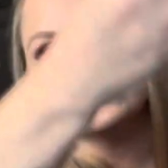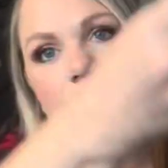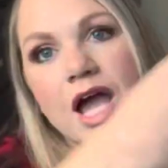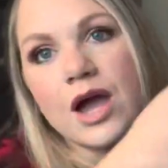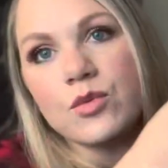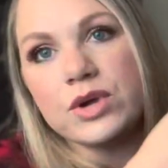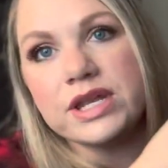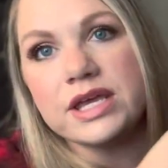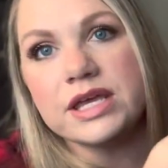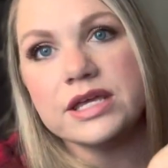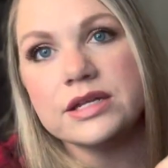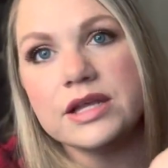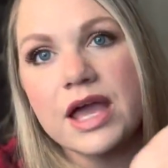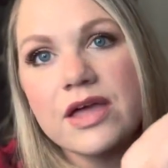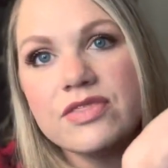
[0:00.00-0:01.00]
I went
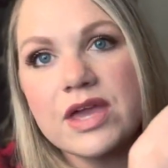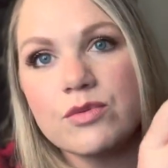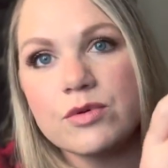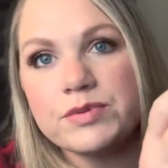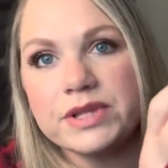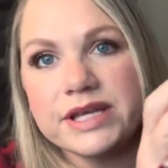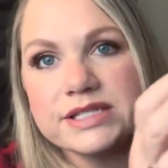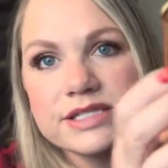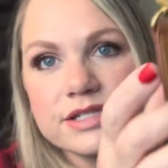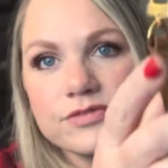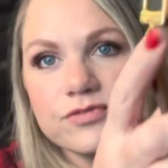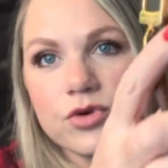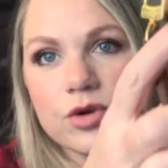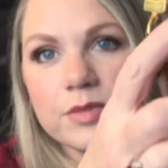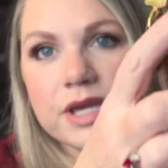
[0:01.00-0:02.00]
in and they replaced it
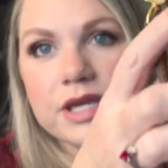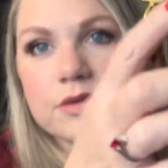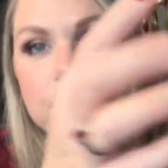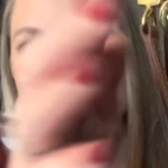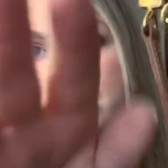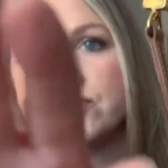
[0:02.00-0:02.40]
for me.